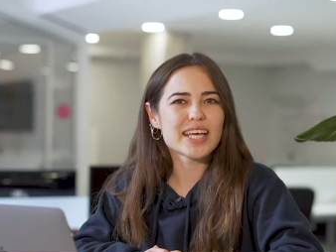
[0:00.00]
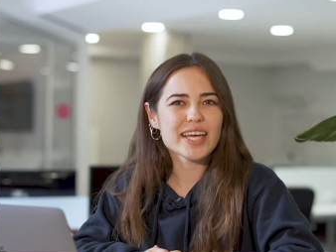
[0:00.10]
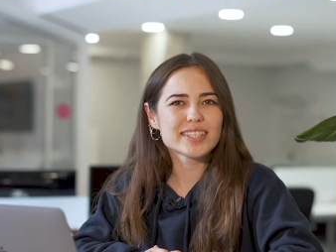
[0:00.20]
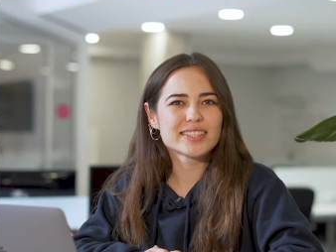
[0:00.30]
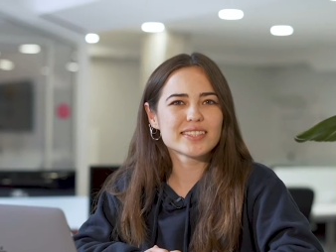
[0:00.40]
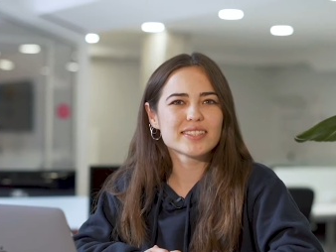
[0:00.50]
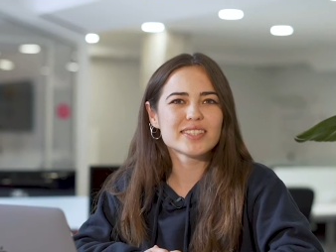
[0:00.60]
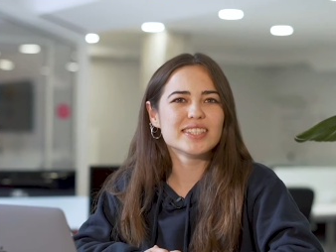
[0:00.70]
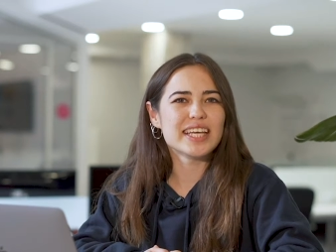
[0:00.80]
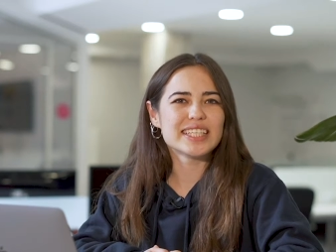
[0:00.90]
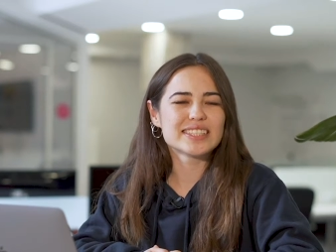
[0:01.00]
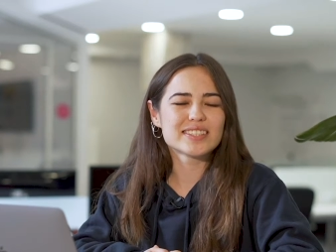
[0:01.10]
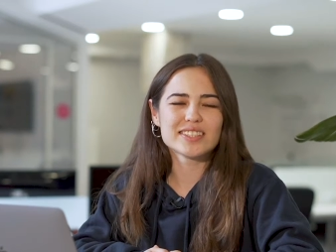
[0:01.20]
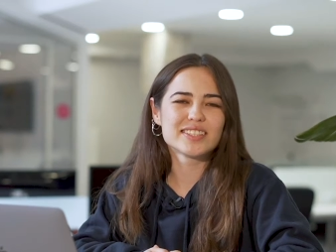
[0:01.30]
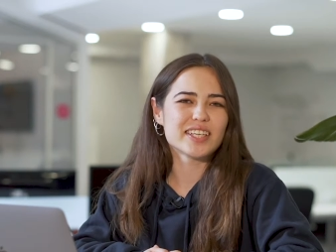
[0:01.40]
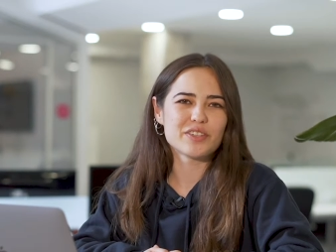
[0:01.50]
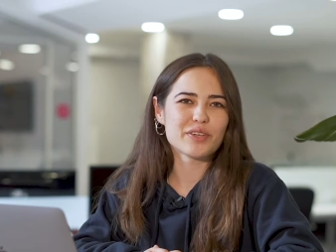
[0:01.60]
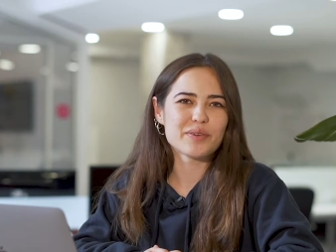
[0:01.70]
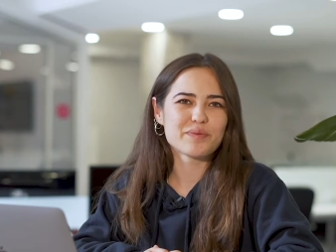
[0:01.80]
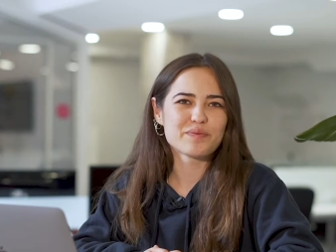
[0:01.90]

texts, and dates, etc.